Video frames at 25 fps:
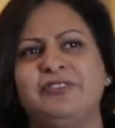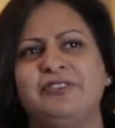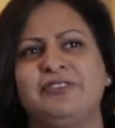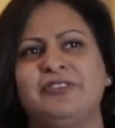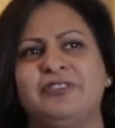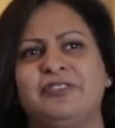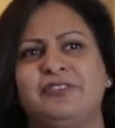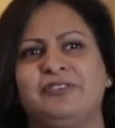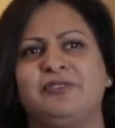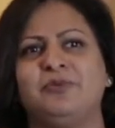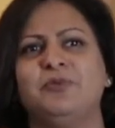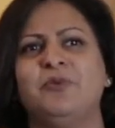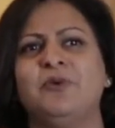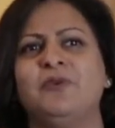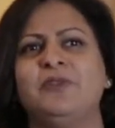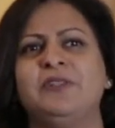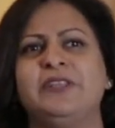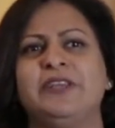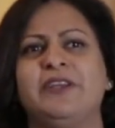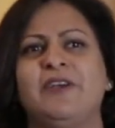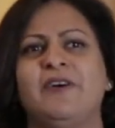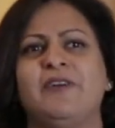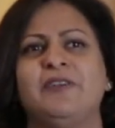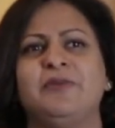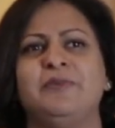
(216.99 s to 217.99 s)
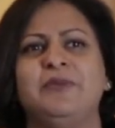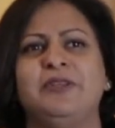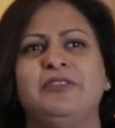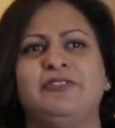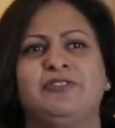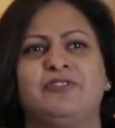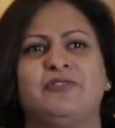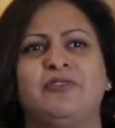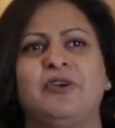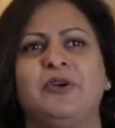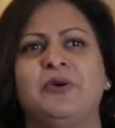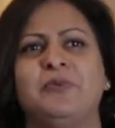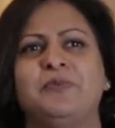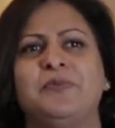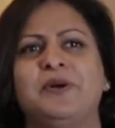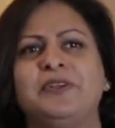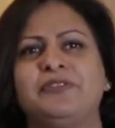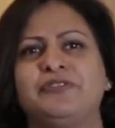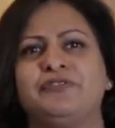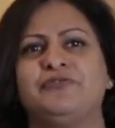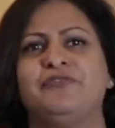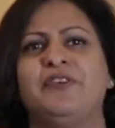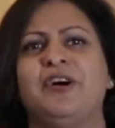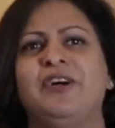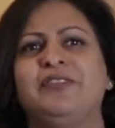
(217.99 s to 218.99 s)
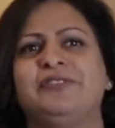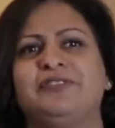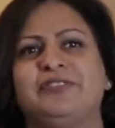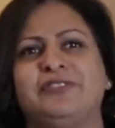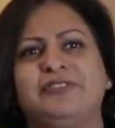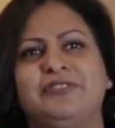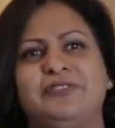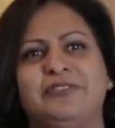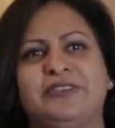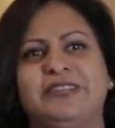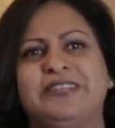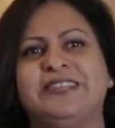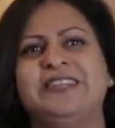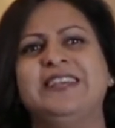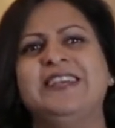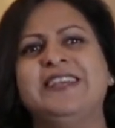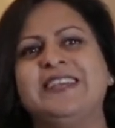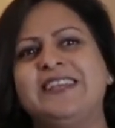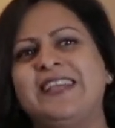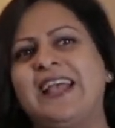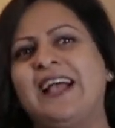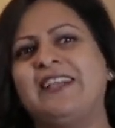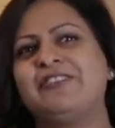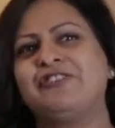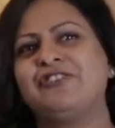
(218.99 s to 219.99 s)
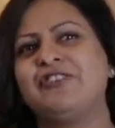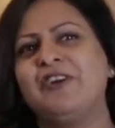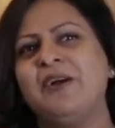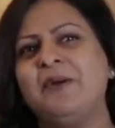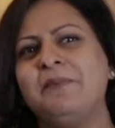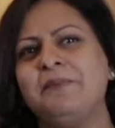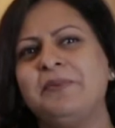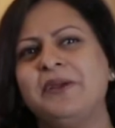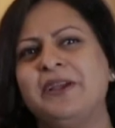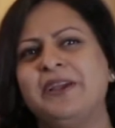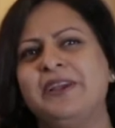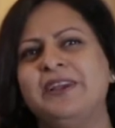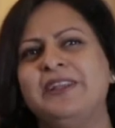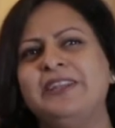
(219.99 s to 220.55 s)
Do the small economies grow much faster and catch up?